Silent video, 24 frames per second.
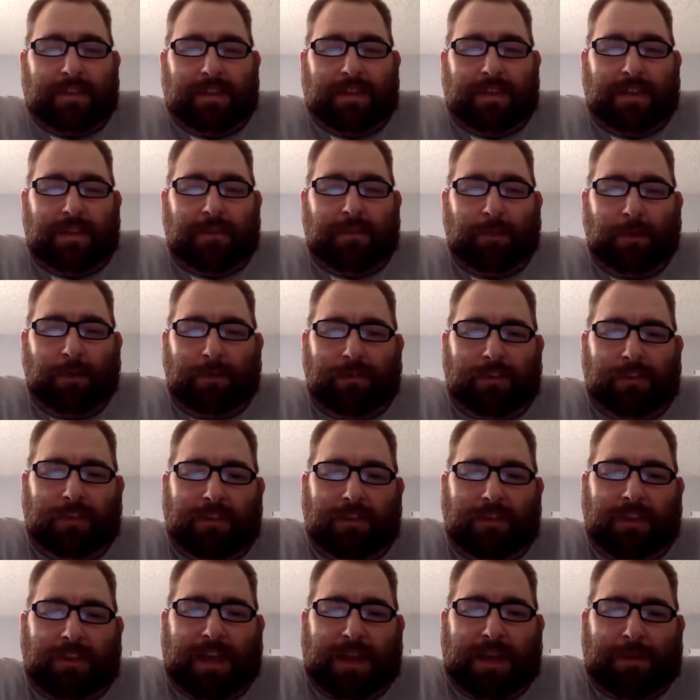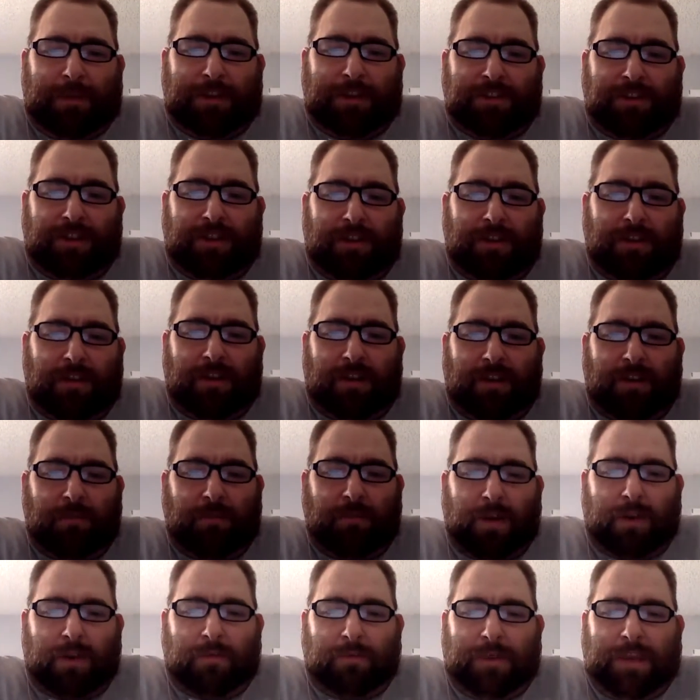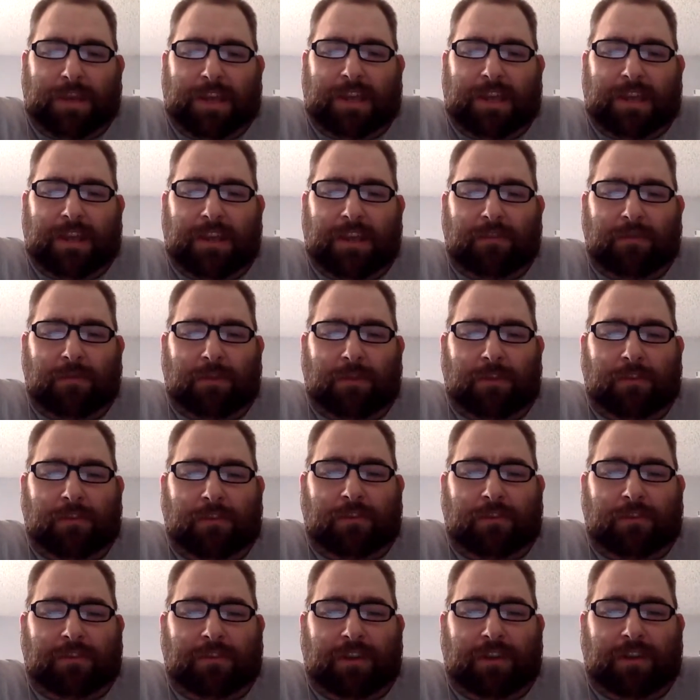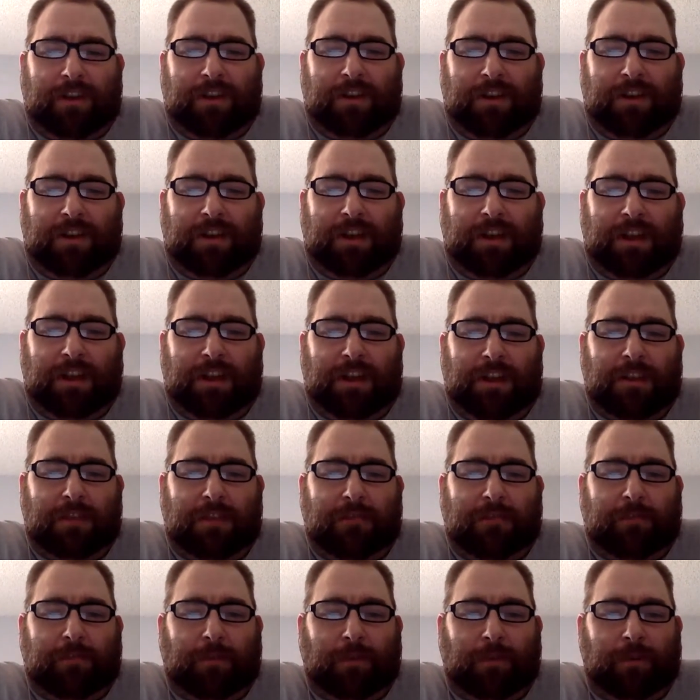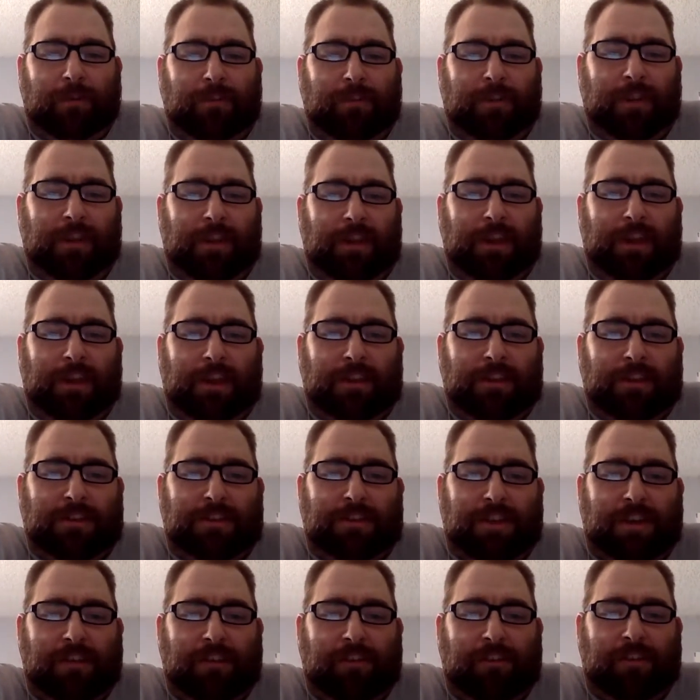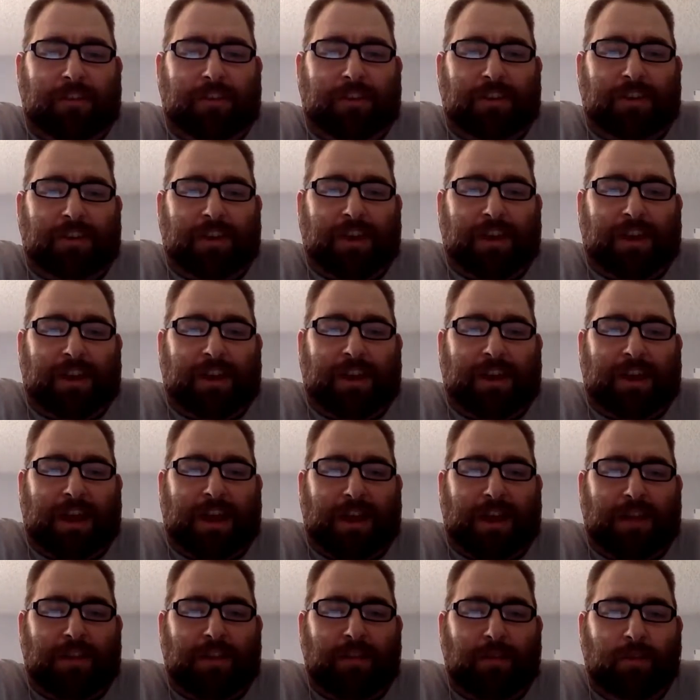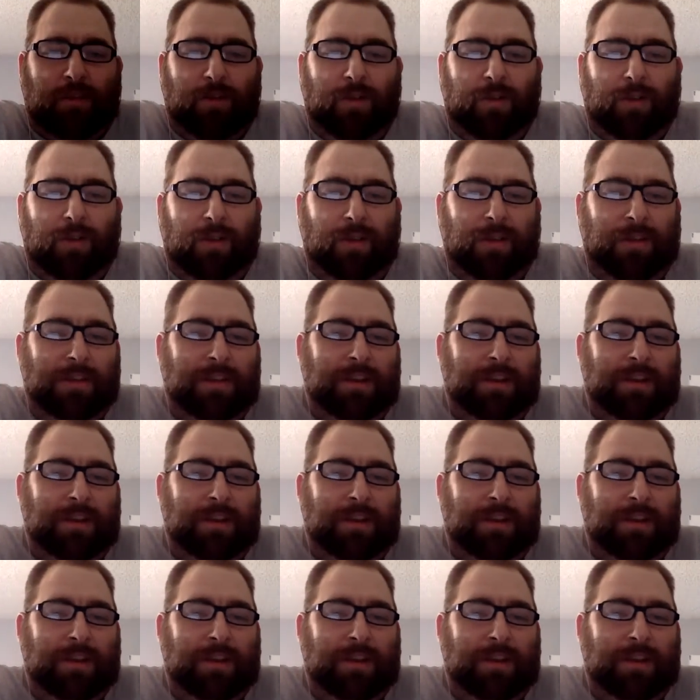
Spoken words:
and most of the damage on Rodriguez was done in the first inning and just could not get out of the hole.